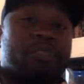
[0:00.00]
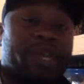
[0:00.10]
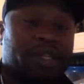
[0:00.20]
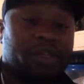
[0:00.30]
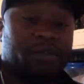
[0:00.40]

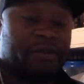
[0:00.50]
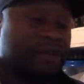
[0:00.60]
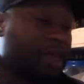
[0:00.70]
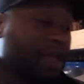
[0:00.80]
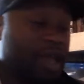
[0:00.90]
beast of a
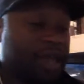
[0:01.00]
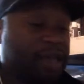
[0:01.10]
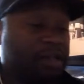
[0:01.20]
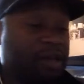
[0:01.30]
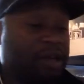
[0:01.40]
thing,
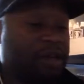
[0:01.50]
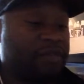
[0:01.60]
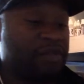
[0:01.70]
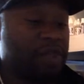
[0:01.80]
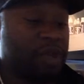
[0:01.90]
and
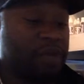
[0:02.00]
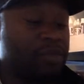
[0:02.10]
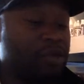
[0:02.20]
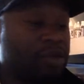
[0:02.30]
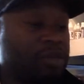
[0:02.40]
I'm
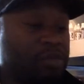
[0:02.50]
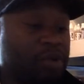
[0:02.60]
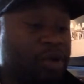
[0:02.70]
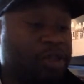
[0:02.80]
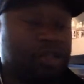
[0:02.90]
not
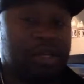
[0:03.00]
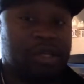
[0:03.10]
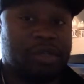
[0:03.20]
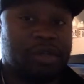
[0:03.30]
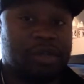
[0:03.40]
surprised you can
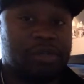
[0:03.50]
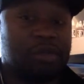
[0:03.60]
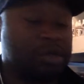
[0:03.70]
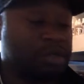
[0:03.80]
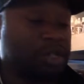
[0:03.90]
get to 100
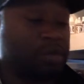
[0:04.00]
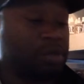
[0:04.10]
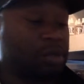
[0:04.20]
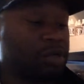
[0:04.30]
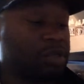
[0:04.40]
watts in it,
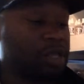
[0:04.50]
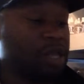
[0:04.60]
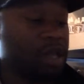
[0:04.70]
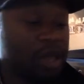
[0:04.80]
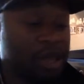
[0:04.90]
because
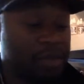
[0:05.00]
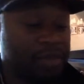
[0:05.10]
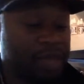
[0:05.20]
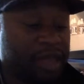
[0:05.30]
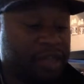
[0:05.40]

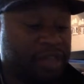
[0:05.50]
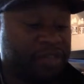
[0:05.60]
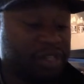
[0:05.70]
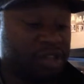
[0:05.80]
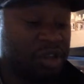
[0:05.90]
yeah, they've
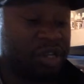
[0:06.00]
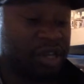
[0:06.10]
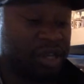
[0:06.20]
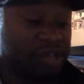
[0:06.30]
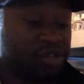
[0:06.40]
designed
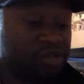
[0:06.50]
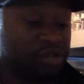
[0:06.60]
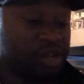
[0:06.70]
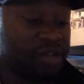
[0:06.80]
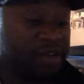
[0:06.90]
it
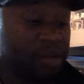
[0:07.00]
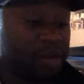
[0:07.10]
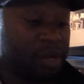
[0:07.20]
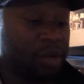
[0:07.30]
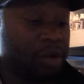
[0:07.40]
extraordinarily
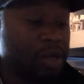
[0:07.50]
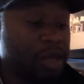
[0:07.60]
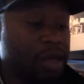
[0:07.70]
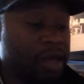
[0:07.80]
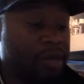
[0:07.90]
well.
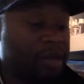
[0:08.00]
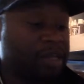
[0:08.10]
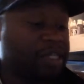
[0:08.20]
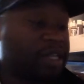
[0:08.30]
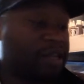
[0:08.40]
Like
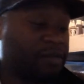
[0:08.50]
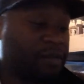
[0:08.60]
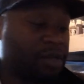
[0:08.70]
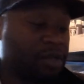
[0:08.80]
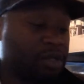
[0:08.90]
I said, I've
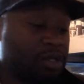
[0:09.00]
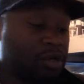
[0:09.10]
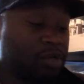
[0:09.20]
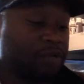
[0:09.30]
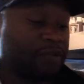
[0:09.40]
been
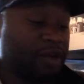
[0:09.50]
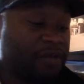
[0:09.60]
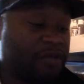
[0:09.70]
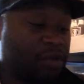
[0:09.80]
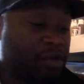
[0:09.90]
using a
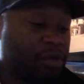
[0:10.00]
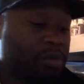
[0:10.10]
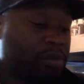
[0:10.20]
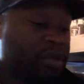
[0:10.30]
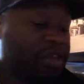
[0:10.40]
0.5
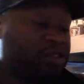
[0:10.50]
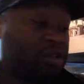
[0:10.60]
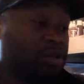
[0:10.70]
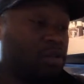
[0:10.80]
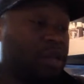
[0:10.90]
for
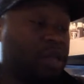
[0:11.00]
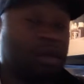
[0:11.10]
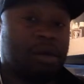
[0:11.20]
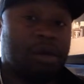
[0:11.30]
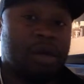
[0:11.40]
literally a week,
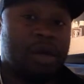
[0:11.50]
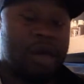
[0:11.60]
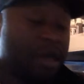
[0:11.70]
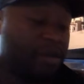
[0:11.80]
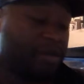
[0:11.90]

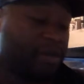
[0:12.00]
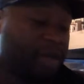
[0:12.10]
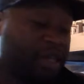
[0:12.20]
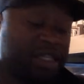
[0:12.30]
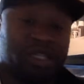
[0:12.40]
and
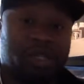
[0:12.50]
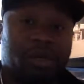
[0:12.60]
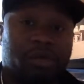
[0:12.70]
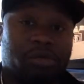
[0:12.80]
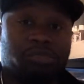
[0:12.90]
it's
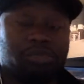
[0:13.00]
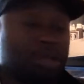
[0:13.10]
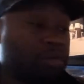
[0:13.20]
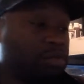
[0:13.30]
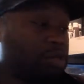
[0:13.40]
still,
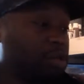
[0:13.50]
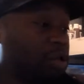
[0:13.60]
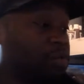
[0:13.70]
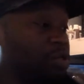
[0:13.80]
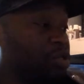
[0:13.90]
it's
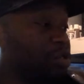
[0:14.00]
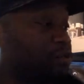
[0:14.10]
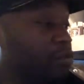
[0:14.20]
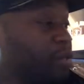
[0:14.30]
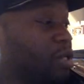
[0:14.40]
kind of producing
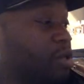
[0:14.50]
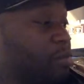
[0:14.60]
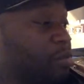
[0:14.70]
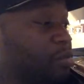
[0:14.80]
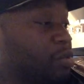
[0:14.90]
for me, no
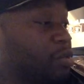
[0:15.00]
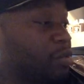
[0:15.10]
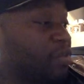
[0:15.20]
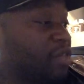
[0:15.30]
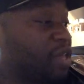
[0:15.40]
problems
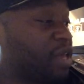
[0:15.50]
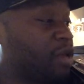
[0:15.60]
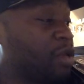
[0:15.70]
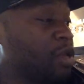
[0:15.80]
whatsoever there.